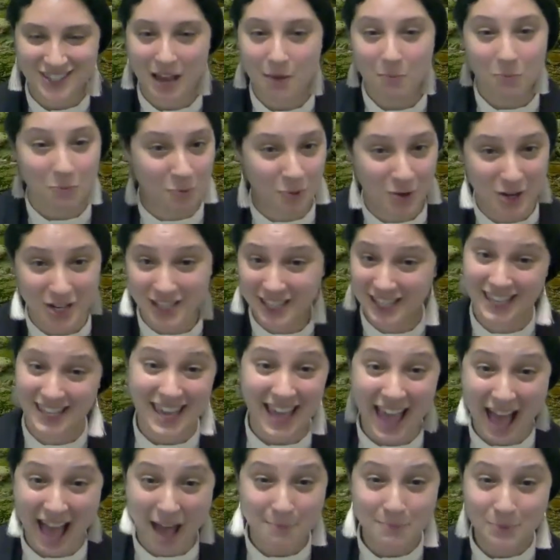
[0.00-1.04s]
I'm really
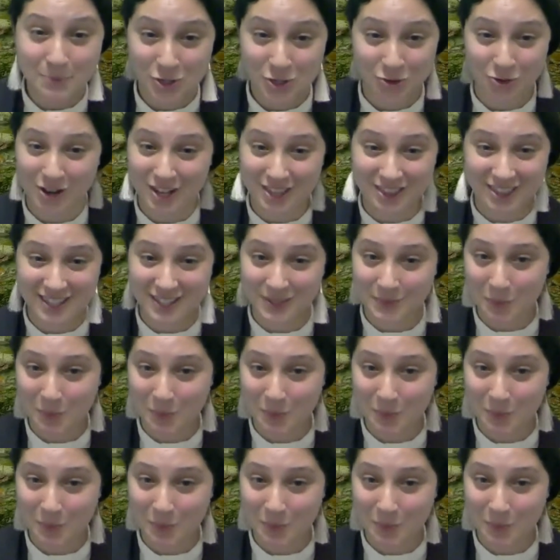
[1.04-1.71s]
capturing this